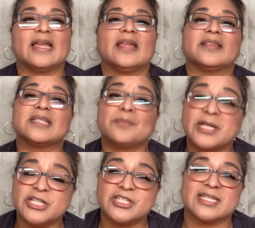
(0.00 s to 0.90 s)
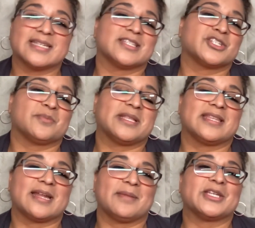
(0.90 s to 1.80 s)
The sponge stick instrument
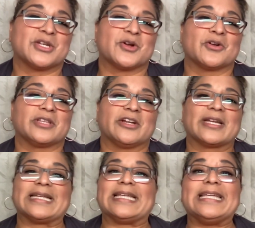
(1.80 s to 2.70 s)
that I mentioned earlier can